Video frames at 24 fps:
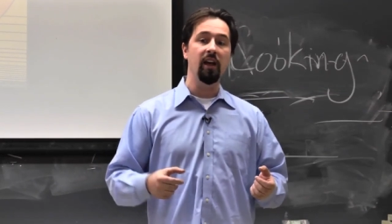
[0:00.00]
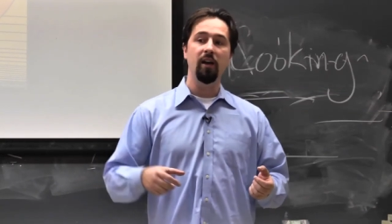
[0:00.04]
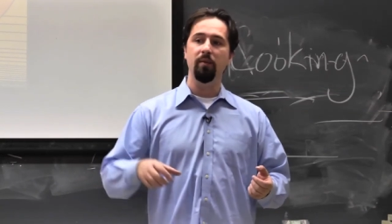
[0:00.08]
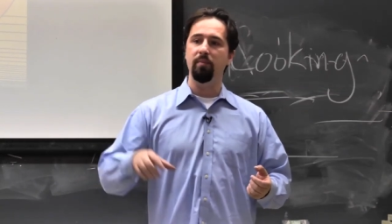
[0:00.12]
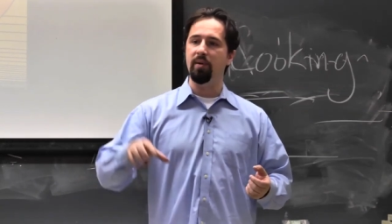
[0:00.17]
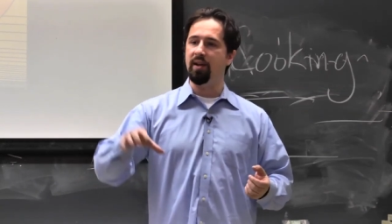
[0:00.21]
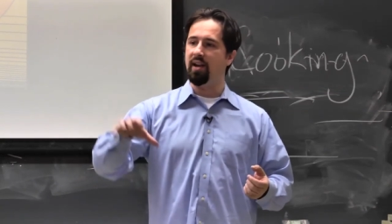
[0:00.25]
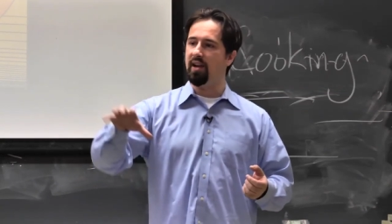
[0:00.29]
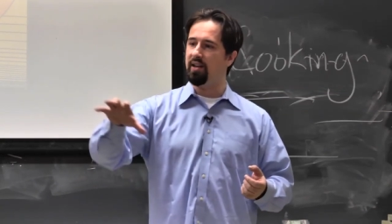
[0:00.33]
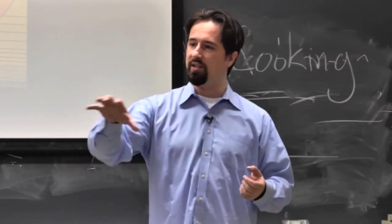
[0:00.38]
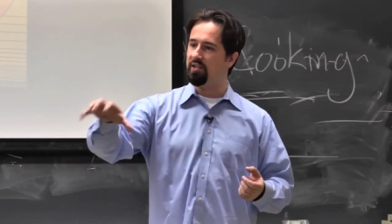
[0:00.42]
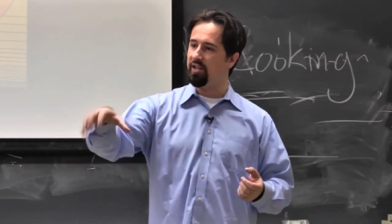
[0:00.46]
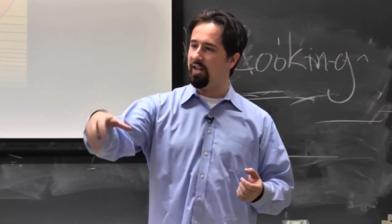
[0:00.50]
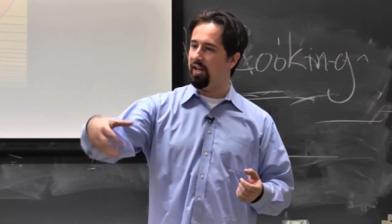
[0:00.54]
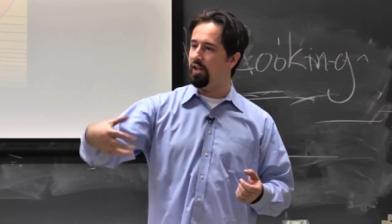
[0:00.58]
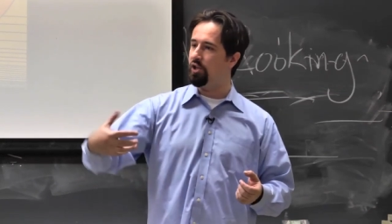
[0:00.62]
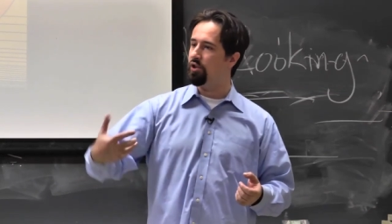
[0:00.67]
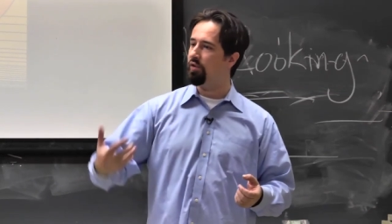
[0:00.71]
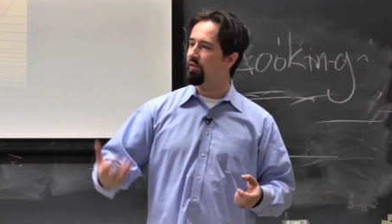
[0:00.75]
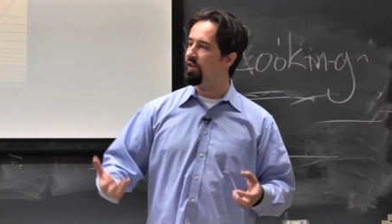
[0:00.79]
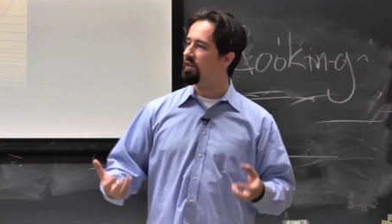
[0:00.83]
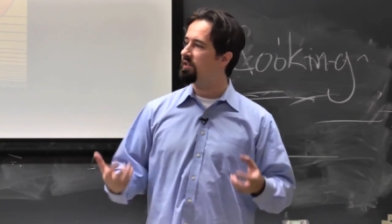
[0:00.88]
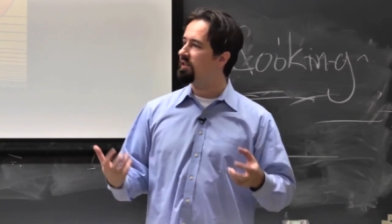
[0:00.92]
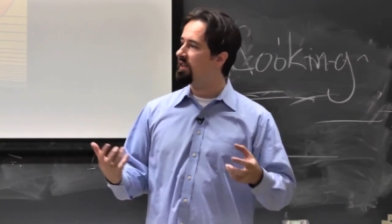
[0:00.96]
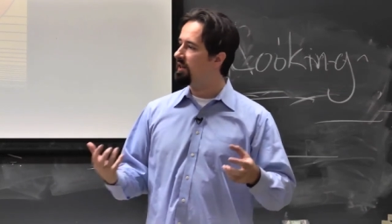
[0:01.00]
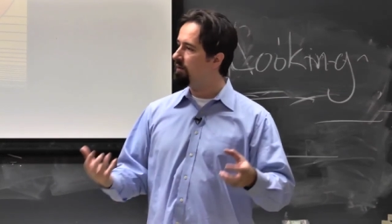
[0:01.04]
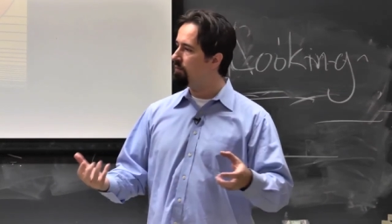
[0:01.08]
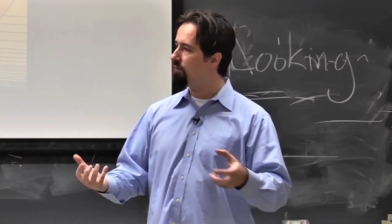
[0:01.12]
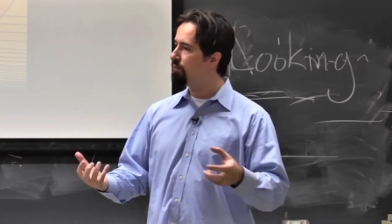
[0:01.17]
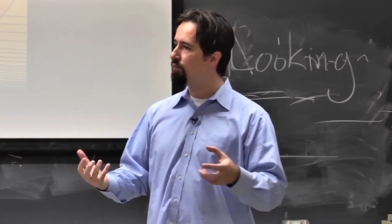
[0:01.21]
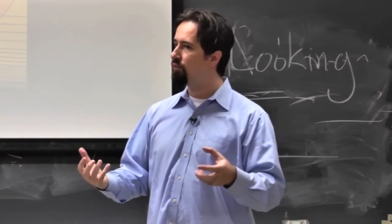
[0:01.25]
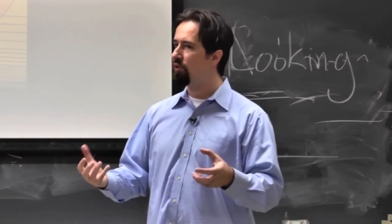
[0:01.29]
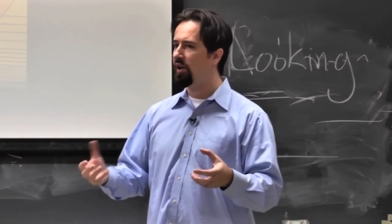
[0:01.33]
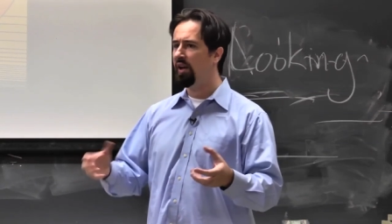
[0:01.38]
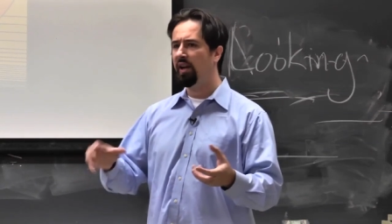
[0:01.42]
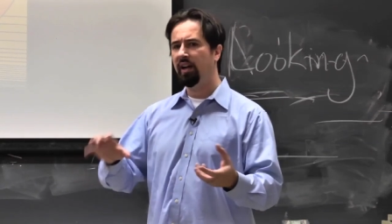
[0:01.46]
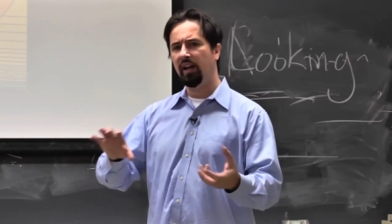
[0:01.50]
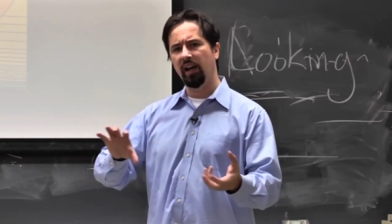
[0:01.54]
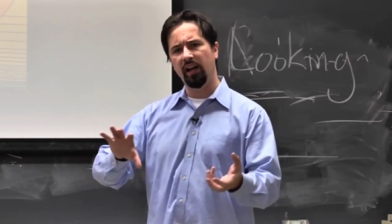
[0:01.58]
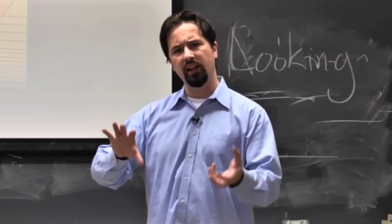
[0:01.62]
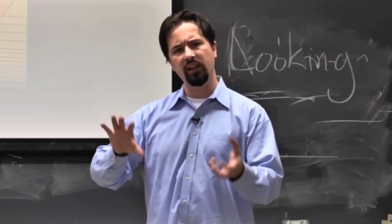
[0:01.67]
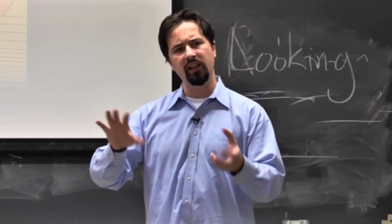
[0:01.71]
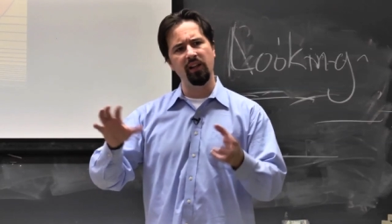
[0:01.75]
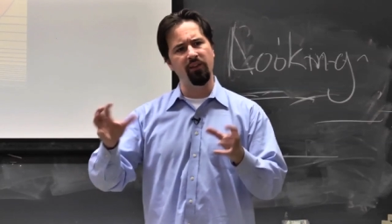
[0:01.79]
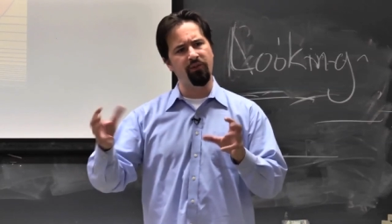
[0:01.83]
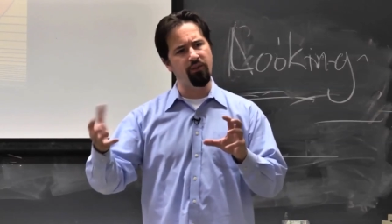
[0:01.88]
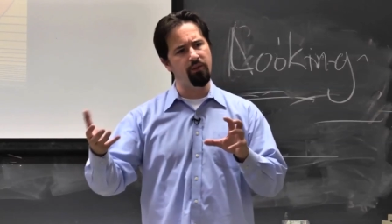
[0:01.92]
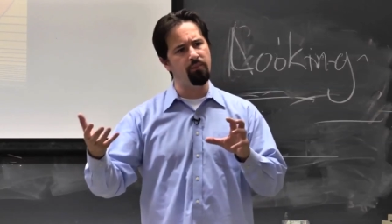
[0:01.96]
because each of us can bring a
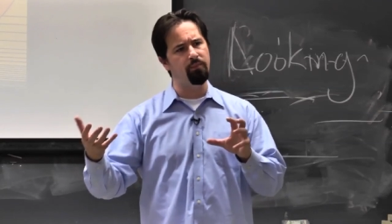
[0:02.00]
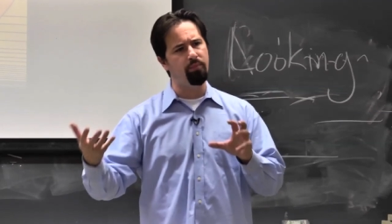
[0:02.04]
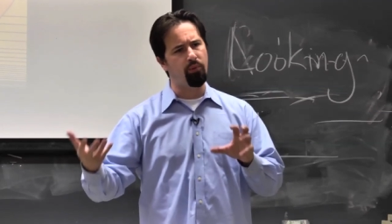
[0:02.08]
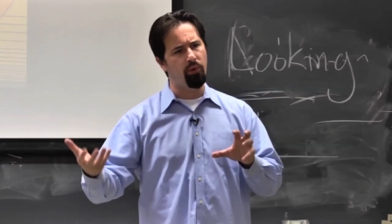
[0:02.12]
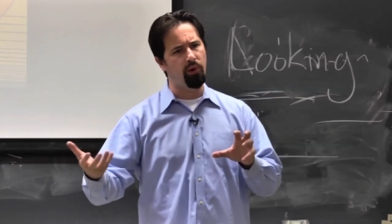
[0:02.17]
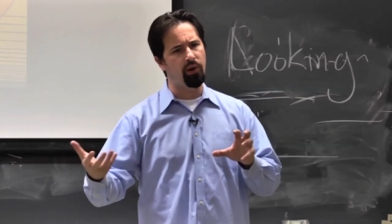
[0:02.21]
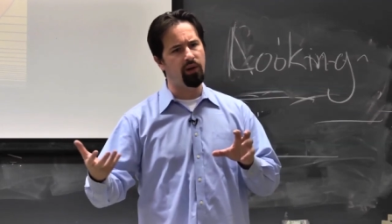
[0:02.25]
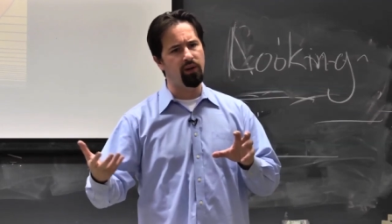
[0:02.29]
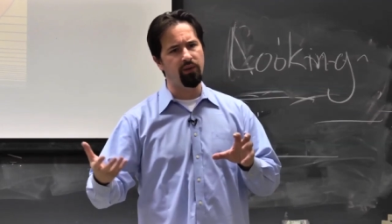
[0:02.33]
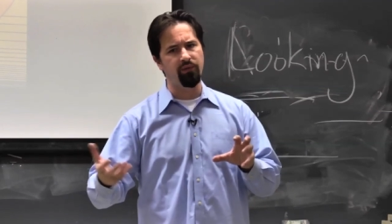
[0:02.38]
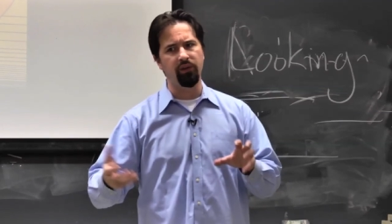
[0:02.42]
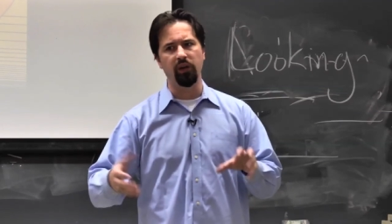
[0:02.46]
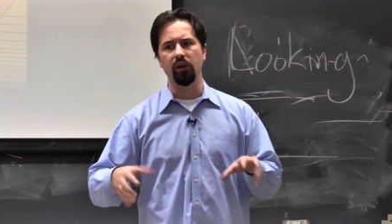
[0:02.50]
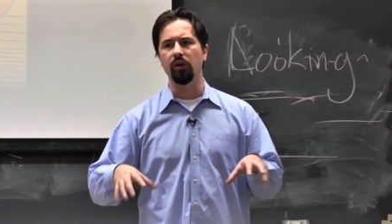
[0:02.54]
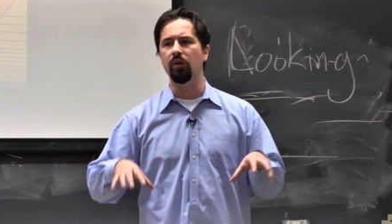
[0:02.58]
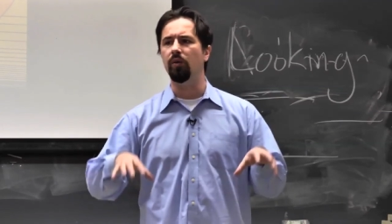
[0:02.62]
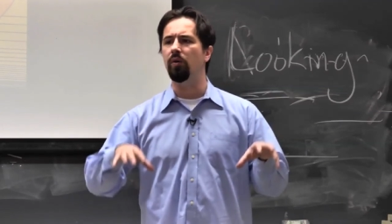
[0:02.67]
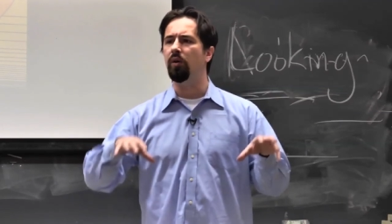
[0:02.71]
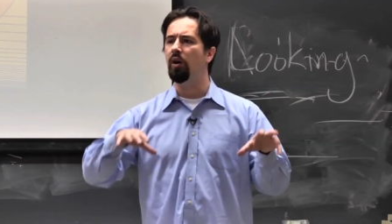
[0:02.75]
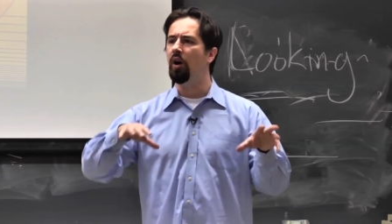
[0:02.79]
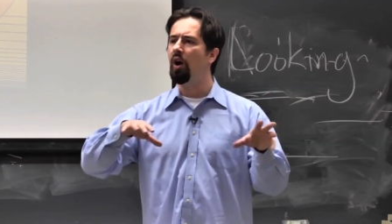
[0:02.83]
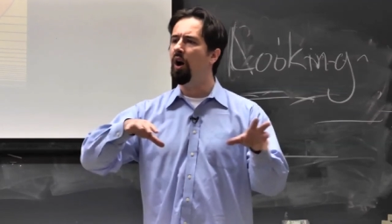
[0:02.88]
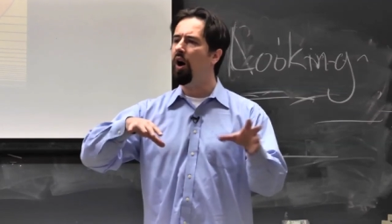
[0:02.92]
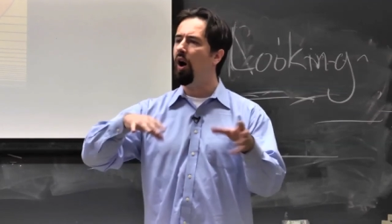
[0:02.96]
different point of view